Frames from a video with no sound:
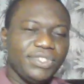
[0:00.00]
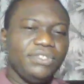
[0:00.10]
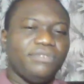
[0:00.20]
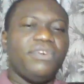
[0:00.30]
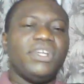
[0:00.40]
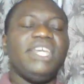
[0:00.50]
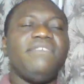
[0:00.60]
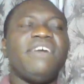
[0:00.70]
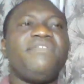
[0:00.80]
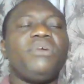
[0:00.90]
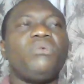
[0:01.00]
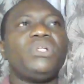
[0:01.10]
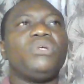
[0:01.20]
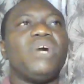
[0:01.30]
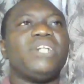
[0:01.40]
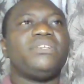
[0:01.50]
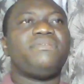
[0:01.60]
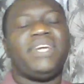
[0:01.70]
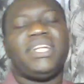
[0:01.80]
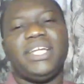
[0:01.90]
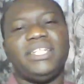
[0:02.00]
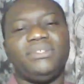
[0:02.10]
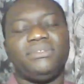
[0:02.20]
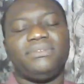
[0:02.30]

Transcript: Forgive everyone who has offended you.